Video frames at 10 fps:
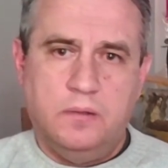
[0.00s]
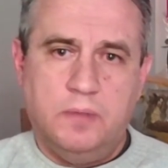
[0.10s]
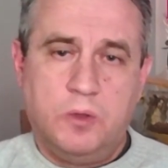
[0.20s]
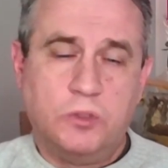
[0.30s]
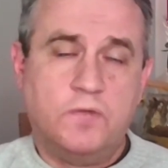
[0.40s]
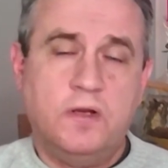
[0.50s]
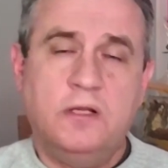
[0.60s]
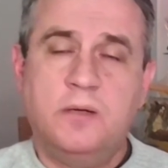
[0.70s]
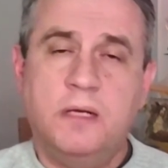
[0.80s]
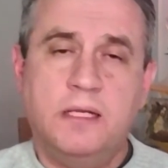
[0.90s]
because of the
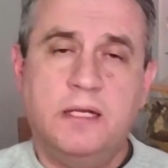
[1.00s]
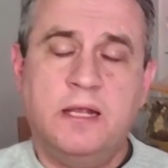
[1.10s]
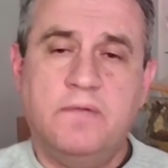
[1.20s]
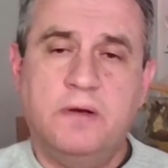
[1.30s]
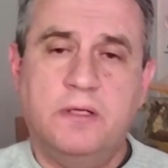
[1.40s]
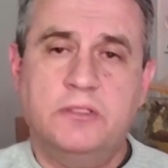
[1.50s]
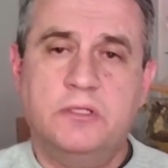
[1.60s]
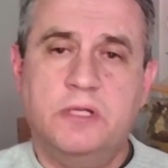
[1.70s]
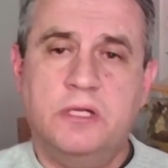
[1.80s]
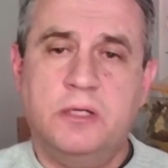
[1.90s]
incriminating
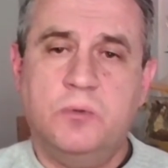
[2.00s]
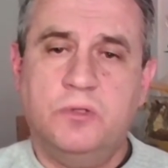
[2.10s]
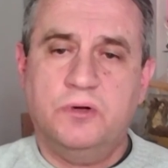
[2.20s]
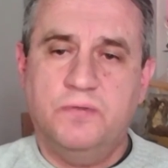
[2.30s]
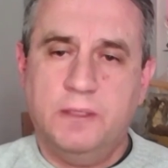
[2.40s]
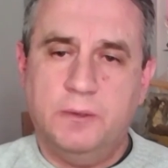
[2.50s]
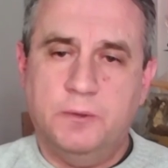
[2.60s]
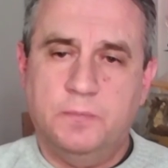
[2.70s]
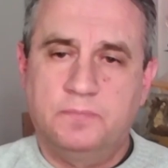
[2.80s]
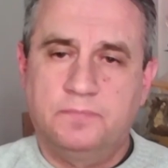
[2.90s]
evidence that it reveal.
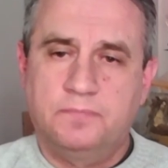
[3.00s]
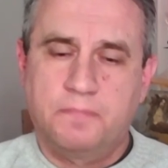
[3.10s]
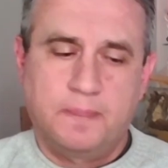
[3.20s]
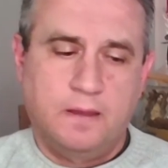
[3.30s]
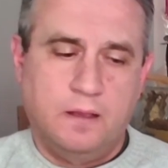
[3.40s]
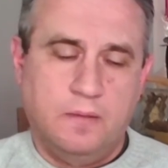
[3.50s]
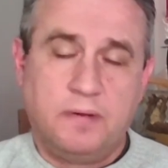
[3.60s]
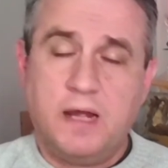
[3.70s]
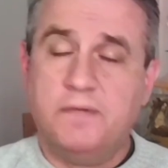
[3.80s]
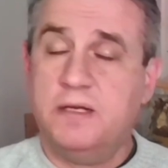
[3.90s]

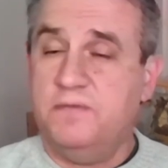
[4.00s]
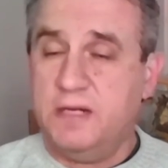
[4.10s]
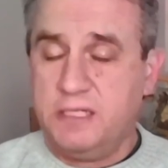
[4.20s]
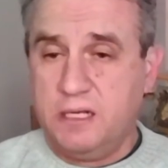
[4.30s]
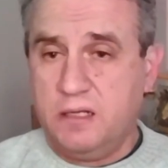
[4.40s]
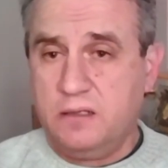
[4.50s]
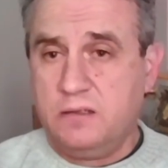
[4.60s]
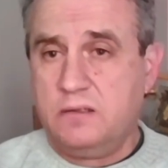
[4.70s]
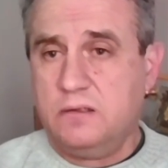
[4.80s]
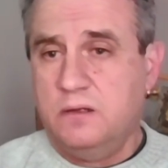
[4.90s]
Private
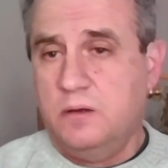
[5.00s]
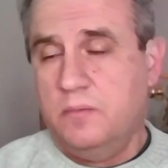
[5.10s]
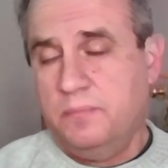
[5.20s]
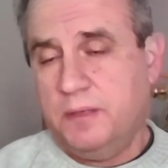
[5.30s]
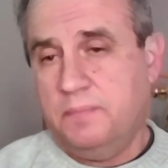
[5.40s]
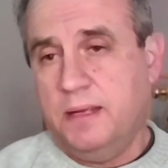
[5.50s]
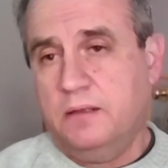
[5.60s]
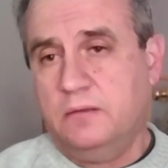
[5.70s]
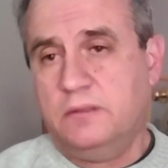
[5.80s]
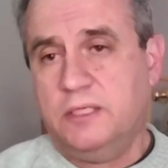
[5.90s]
investigator Pete
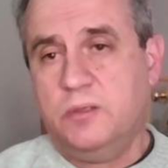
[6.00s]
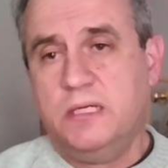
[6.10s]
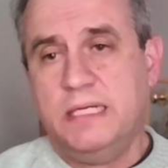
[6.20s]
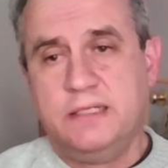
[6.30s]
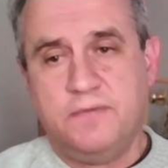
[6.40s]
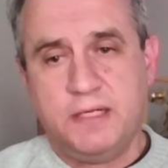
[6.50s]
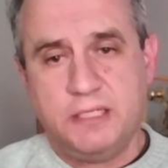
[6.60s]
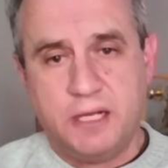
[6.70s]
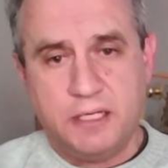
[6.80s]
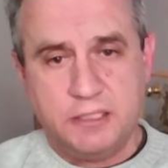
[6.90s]
Bale, during his
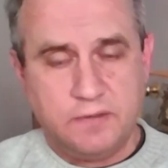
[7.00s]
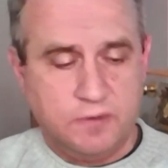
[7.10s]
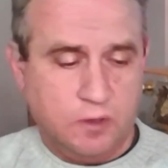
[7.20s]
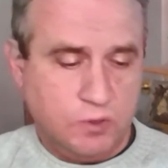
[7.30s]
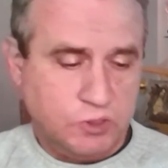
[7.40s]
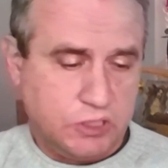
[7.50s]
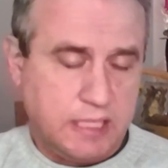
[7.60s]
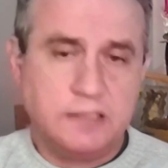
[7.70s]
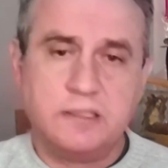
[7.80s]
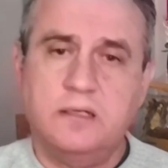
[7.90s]
investigation of the Lotz
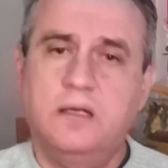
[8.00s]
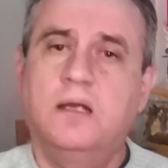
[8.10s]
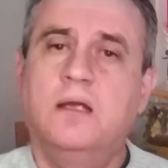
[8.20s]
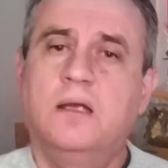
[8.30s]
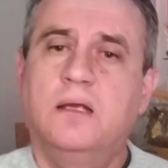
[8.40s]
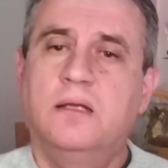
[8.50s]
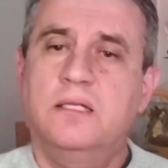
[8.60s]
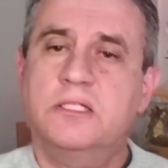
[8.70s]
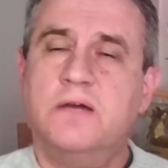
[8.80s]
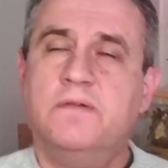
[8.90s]
case,
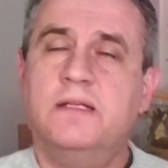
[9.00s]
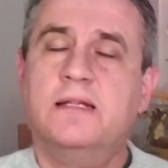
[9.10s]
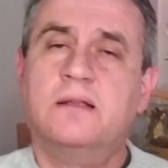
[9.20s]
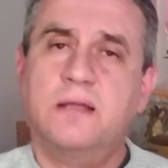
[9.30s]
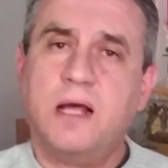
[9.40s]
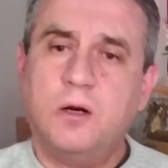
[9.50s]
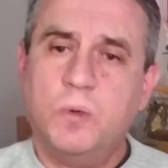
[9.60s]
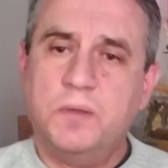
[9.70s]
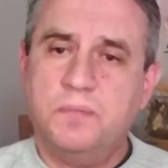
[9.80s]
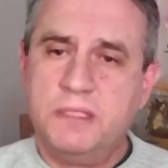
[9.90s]
discovered that the towel
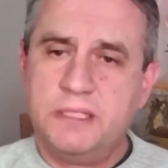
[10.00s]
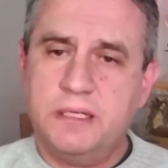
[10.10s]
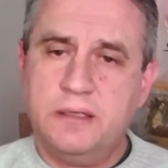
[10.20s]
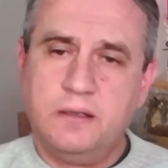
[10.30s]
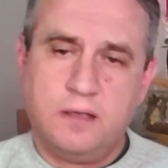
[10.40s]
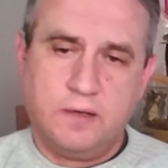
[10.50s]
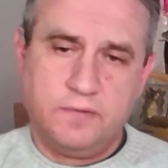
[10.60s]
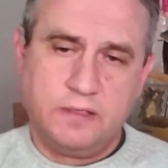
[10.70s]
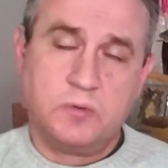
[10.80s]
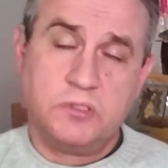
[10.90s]
went missing
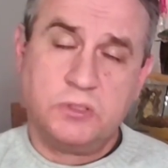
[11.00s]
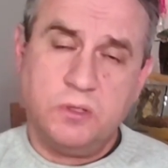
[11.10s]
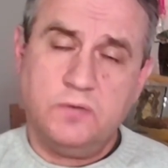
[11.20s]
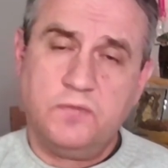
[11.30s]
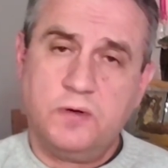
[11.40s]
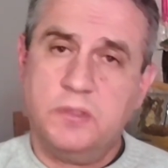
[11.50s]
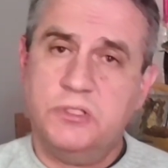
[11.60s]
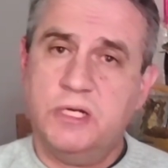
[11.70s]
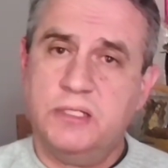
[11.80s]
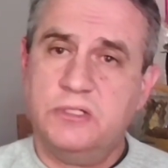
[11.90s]
after it was stolen from the
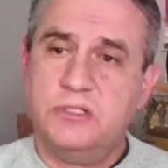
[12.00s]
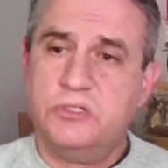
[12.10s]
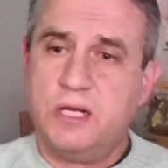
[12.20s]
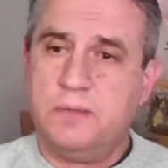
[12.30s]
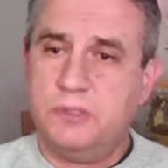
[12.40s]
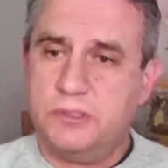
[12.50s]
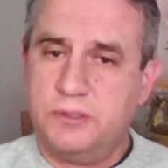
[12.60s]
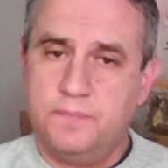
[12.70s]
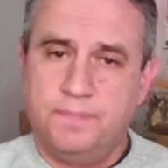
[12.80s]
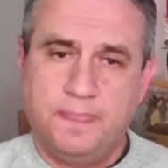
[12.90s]
judge's
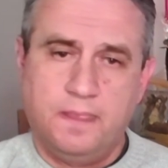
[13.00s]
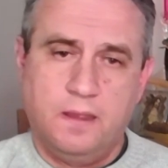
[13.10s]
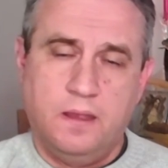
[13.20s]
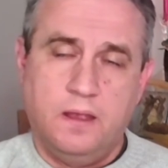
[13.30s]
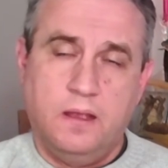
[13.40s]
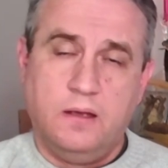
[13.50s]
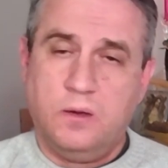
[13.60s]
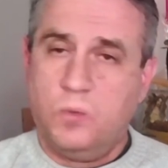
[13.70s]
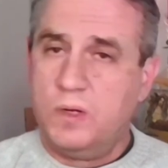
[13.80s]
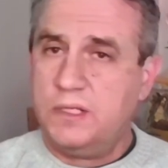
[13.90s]
chambers.
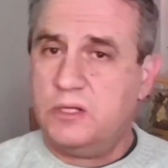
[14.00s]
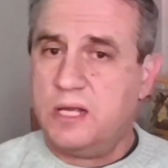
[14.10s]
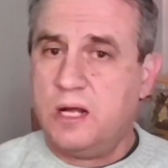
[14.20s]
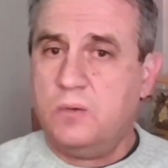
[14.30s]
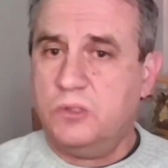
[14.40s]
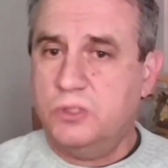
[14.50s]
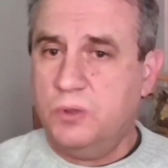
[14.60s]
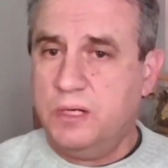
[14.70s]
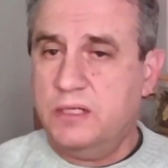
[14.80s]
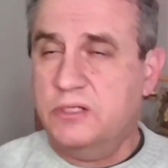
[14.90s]
Now, what the towel was
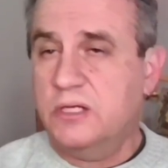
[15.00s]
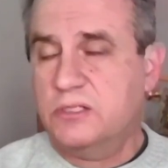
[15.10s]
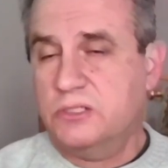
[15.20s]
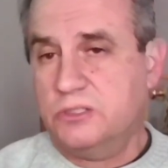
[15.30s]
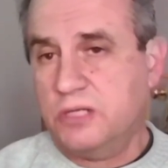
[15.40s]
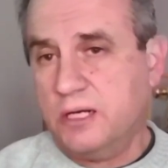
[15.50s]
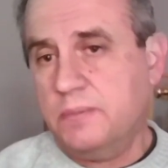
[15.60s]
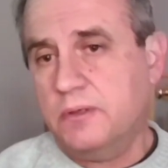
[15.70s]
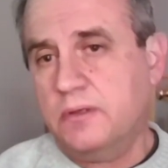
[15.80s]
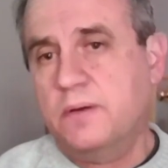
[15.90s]
doing in the judge's
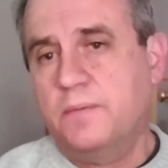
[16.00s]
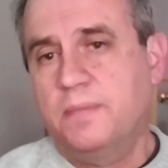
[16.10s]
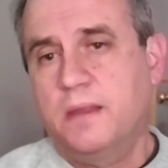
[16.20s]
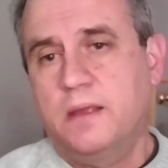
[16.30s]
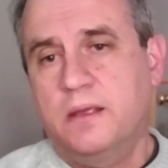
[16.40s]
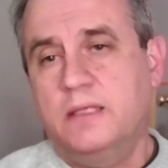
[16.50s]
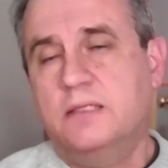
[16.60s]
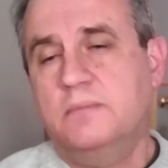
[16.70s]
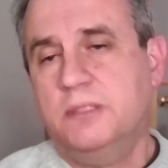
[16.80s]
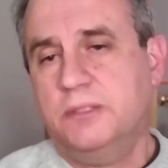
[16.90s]
chamber
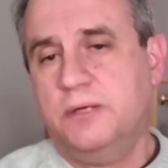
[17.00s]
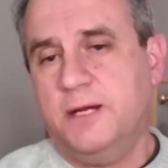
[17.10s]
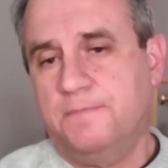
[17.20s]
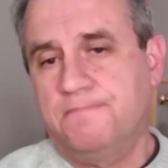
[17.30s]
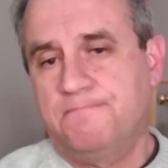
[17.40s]
is a mystery.